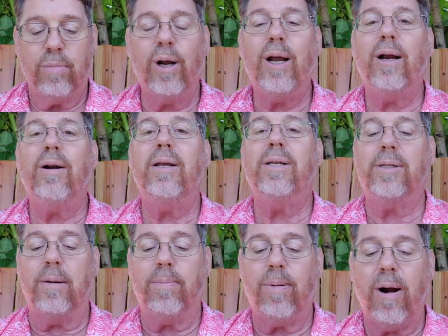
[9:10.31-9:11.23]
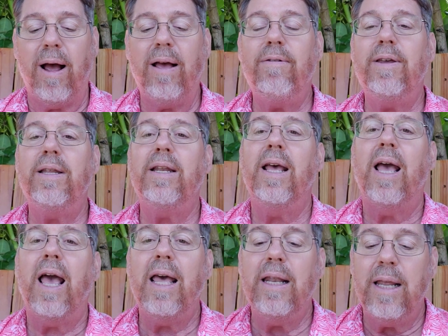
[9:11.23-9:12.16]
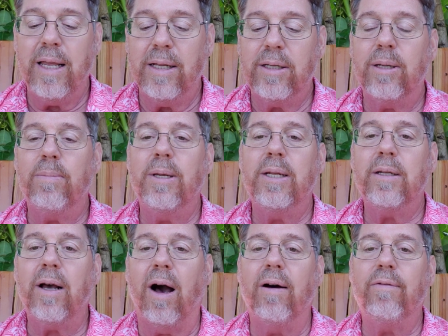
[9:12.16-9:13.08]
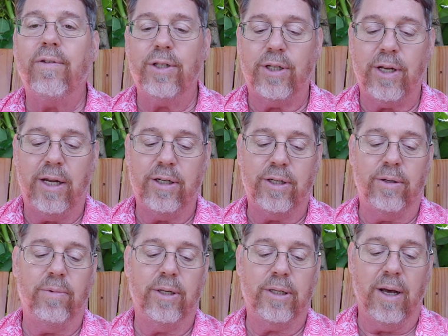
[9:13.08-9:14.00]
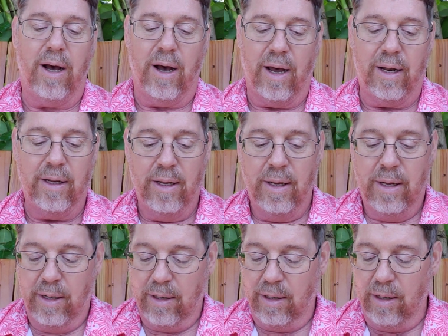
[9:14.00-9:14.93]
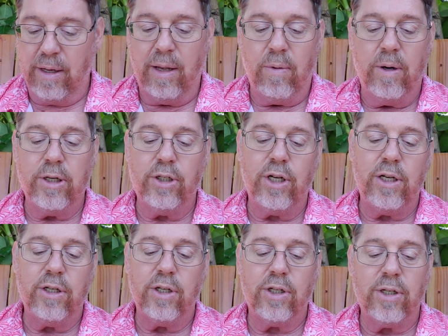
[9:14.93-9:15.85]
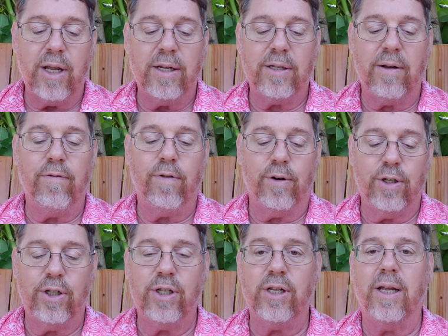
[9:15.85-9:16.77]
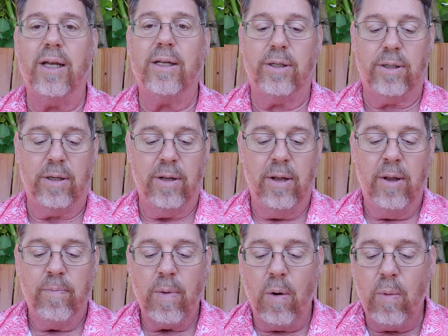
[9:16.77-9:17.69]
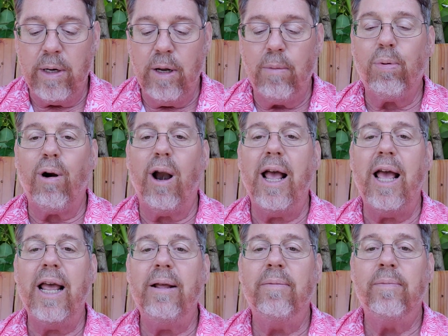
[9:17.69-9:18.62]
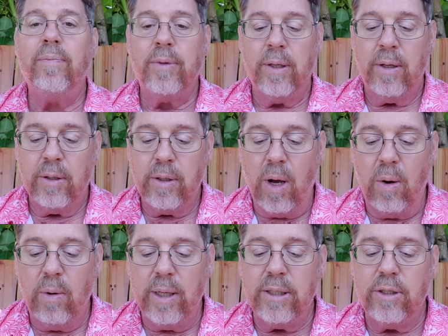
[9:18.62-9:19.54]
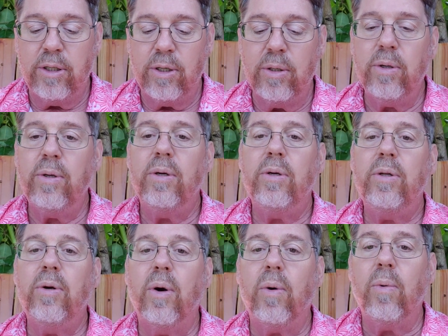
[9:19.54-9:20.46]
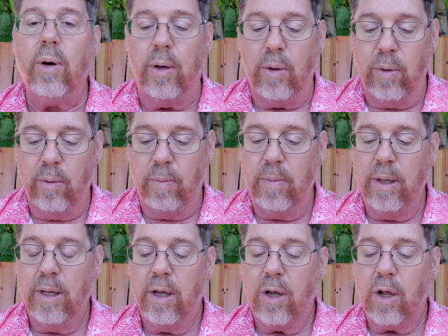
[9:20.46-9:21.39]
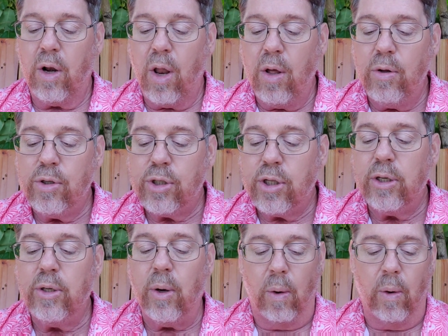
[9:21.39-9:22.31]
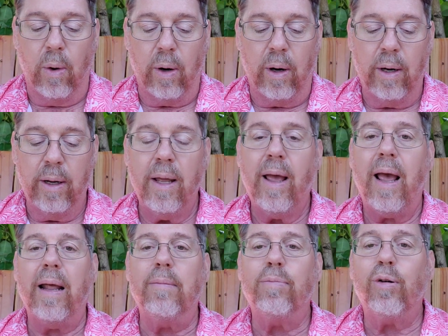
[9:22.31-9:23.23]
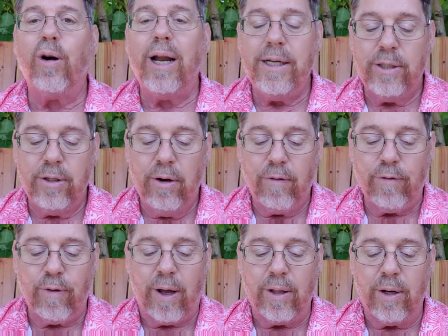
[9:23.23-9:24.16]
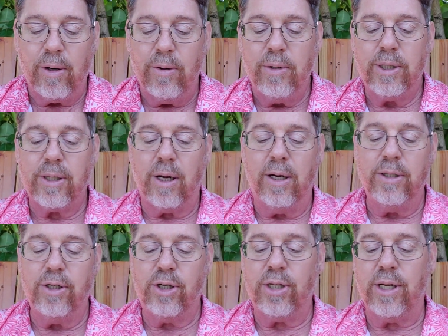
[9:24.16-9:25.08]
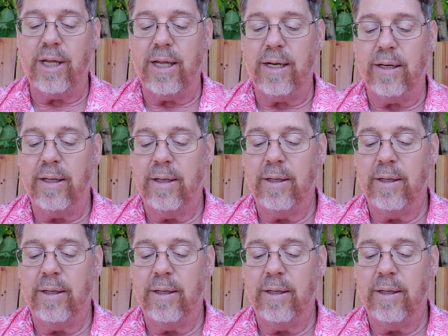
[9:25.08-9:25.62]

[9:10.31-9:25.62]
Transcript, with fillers: Prayer is a private and intimate conversation with God. Look at what Jesus says in verse 6. But when you pray, go into your room, close the door, and pray to your Father who is unseen.